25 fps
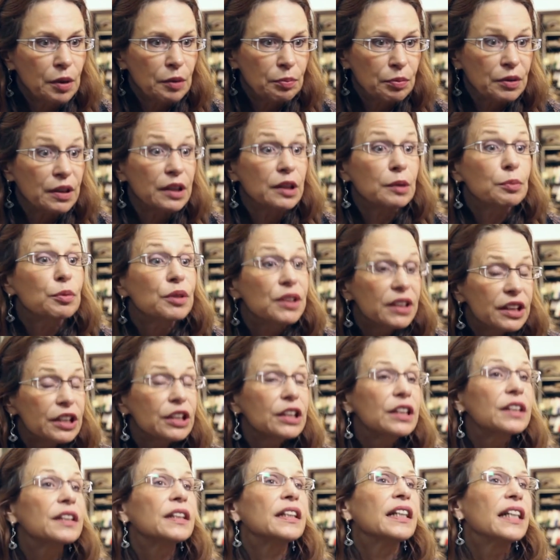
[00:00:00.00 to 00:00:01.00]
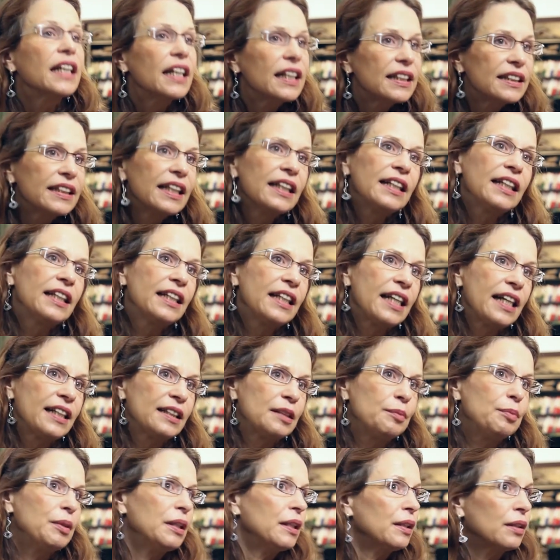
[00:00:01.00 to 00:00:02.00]
disposition than it has
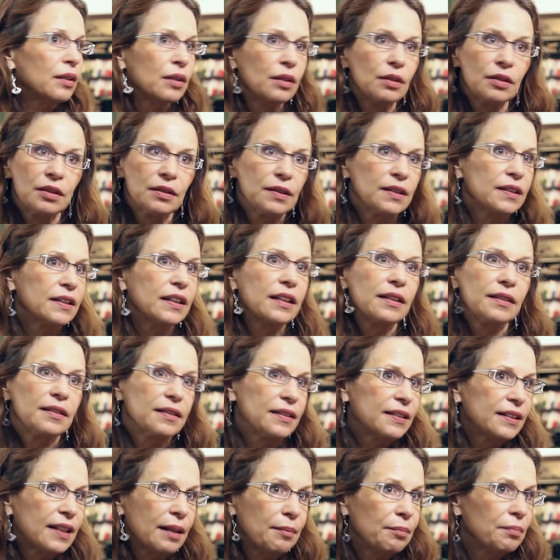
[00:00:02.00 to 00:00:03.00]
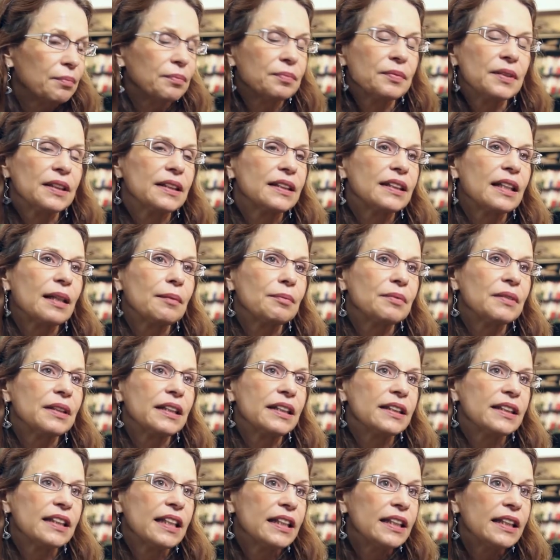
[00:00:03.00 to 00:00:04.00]
been still some
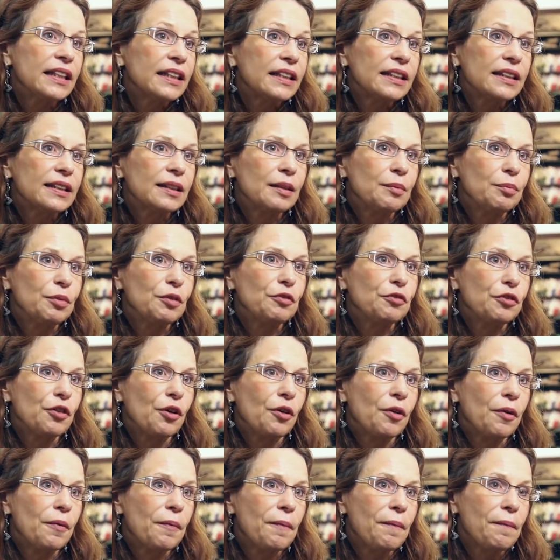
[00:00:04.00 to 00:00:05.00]
decennies before.